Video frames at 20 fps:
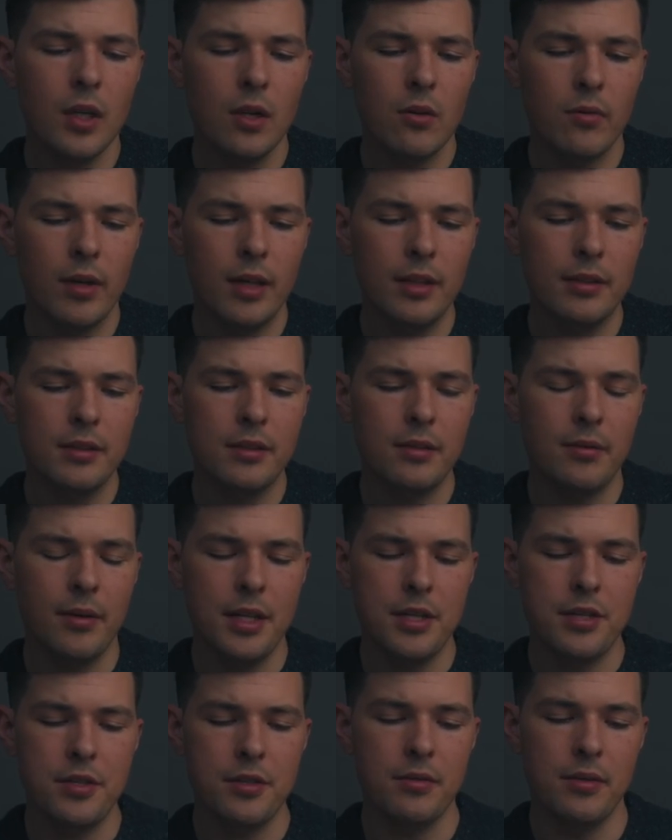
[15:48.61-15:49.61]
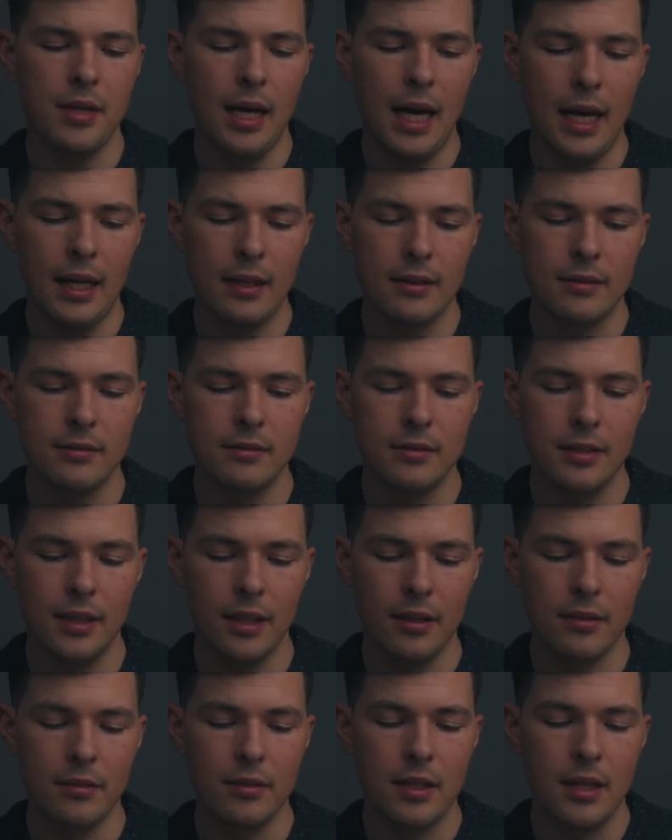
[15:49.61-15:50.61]
Rarely do I shoot at,
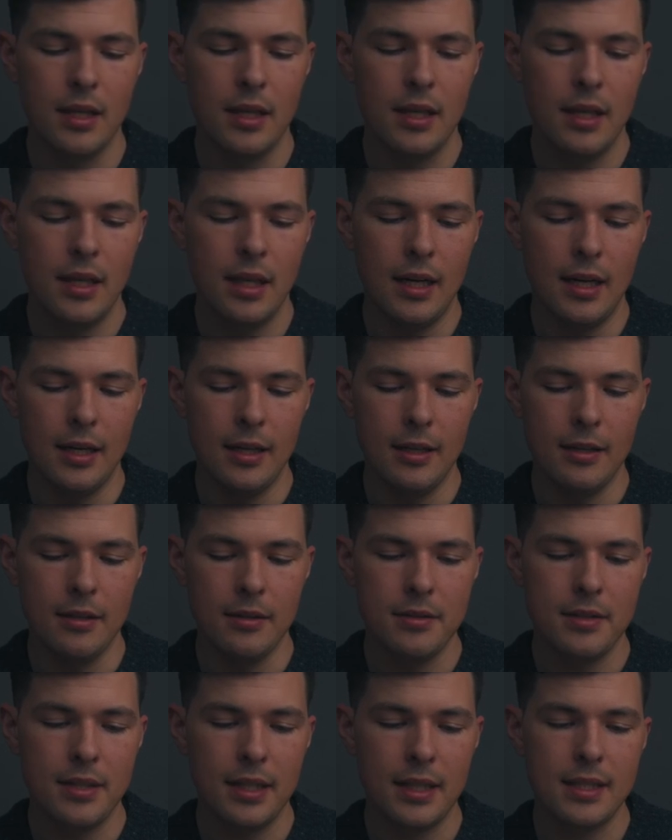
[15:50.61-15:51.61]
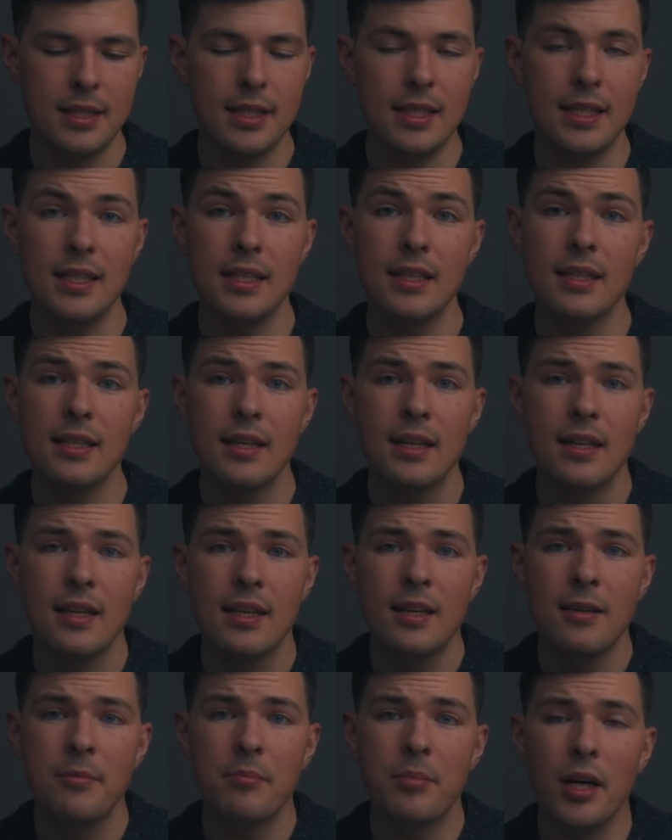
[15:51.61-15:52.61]
16,
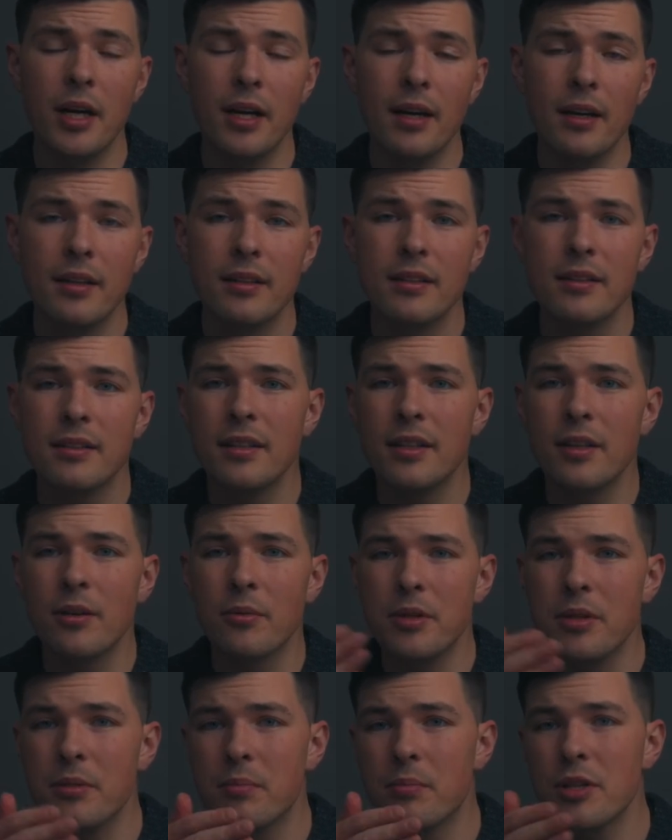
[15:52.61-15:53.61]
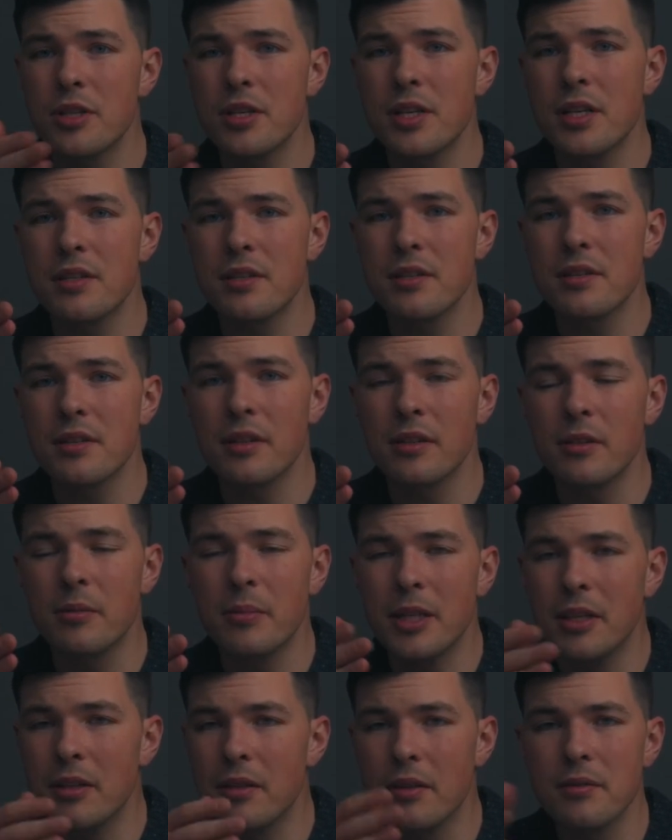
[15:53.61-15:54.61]
but when you push in just a little
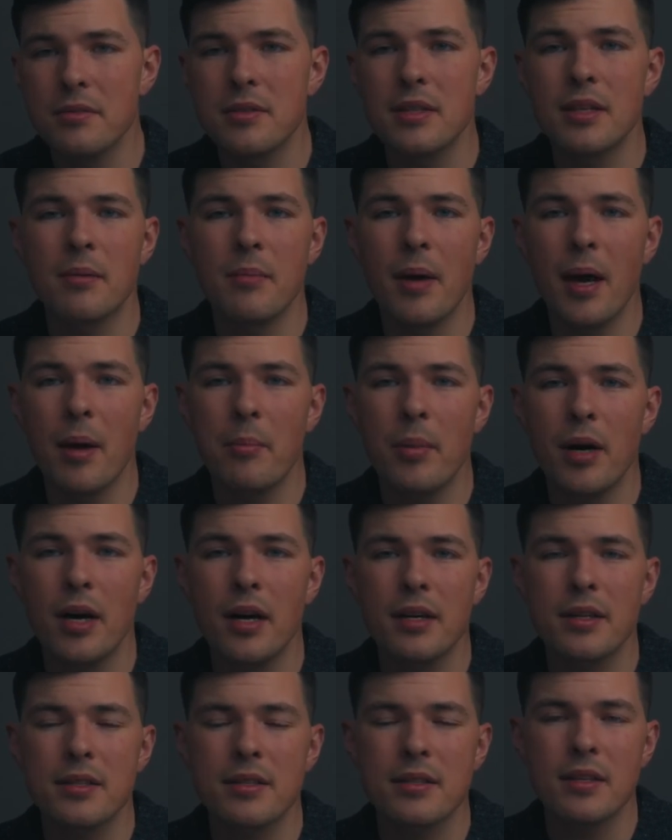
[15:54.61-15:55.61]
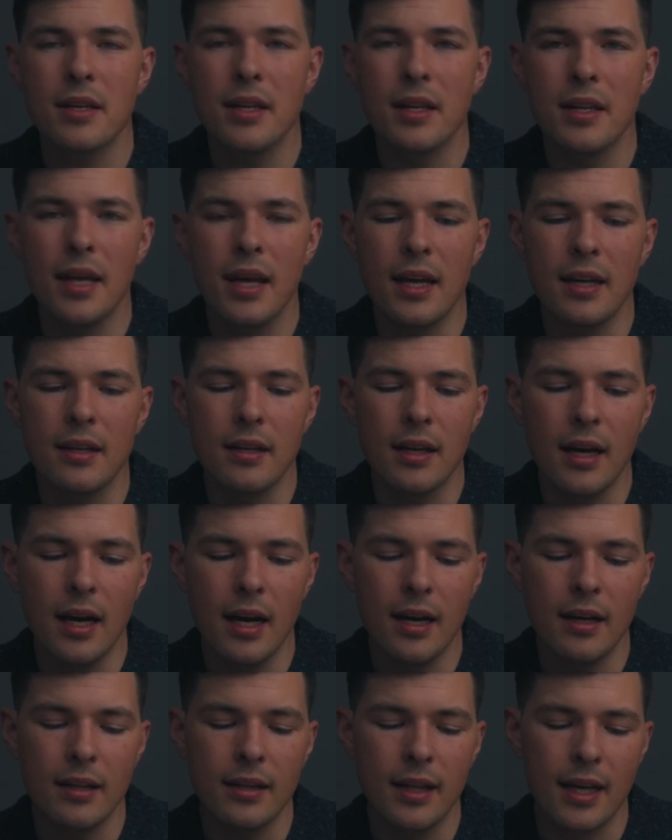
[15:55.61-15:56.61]
bit, you don't see the matte box. And then,
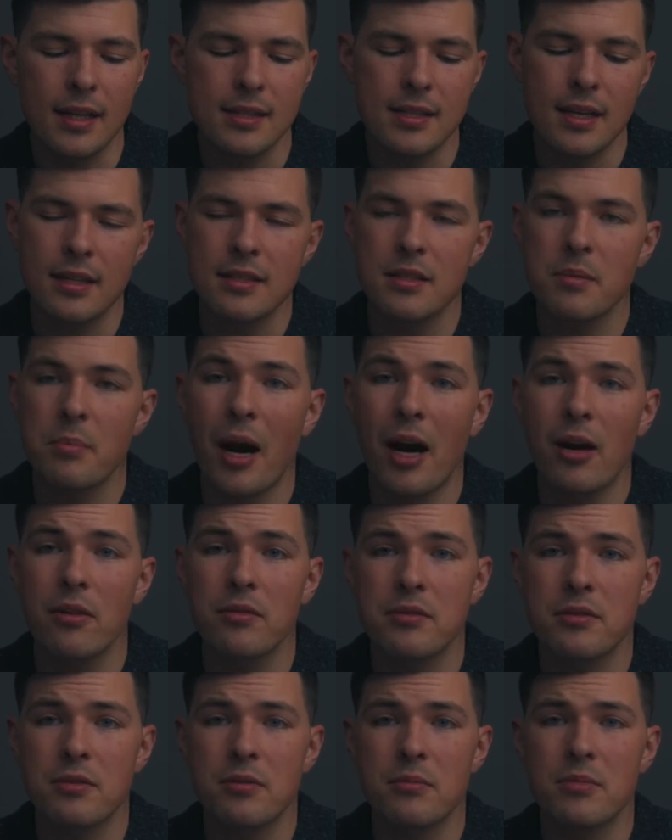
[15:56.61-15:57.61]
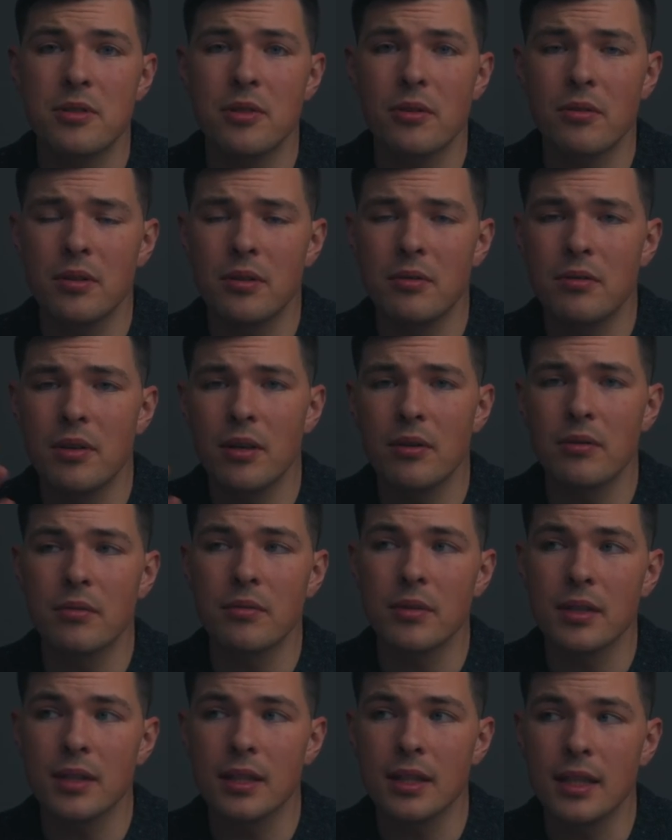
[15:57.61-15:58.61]
like I said, it's a power zoom, so you don't
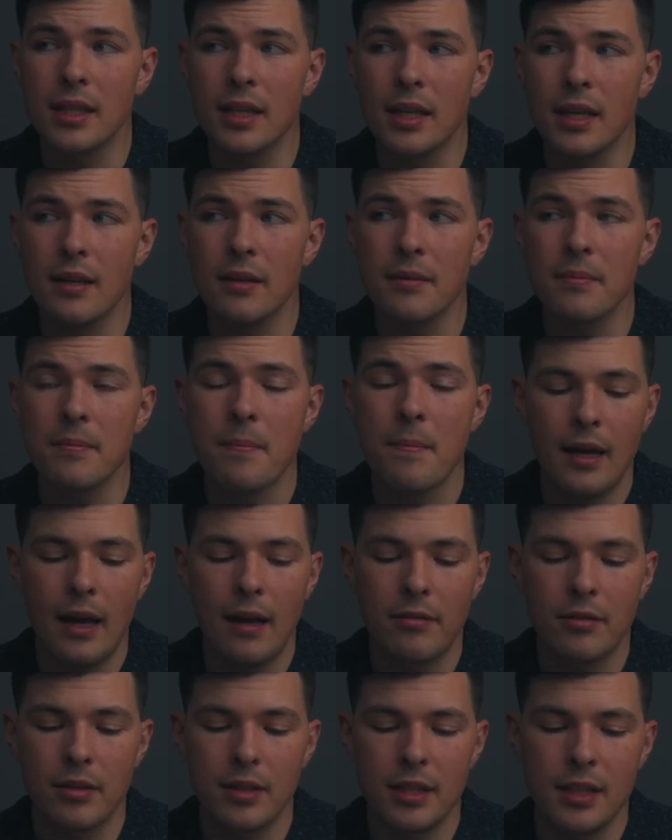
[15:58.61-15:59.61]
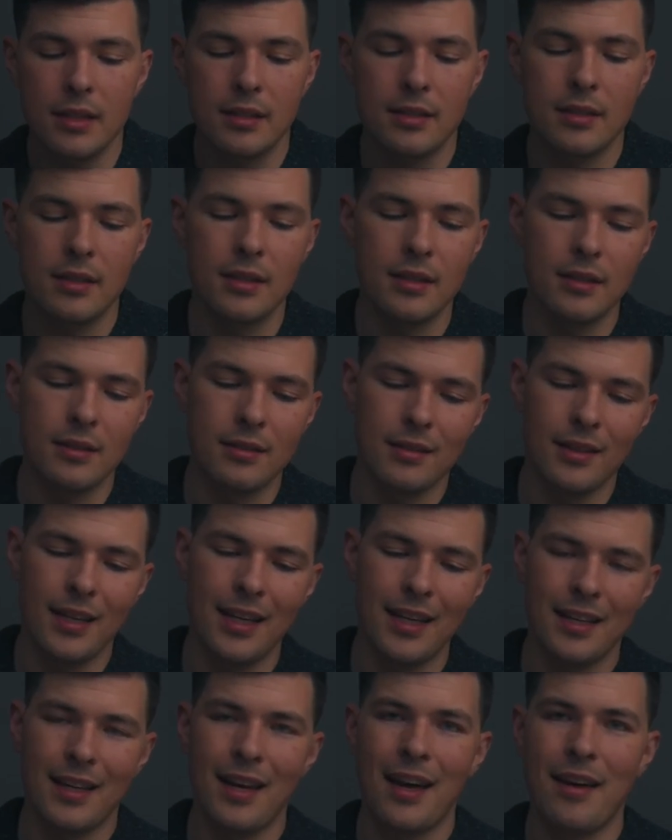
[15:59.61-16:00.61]
really ever need to
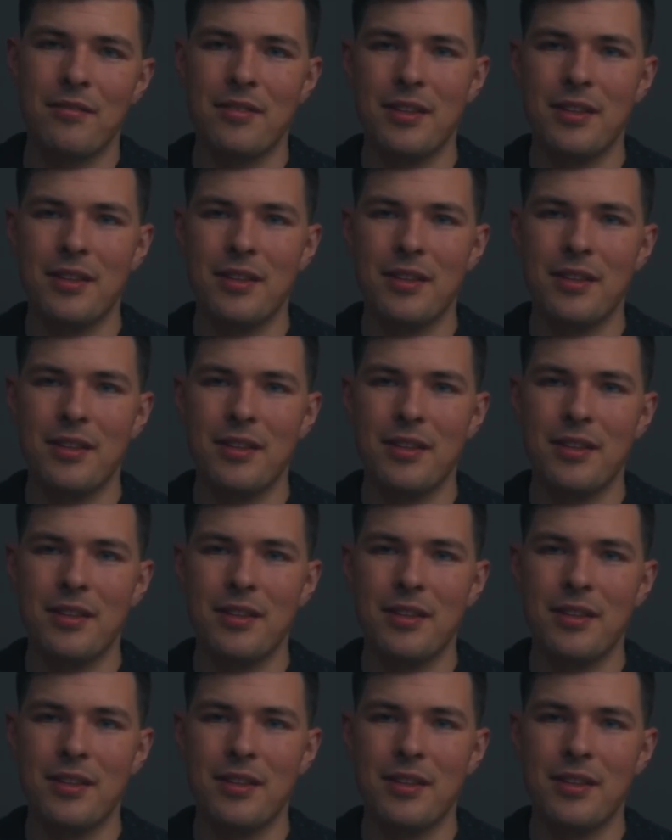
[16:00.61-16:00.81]
like have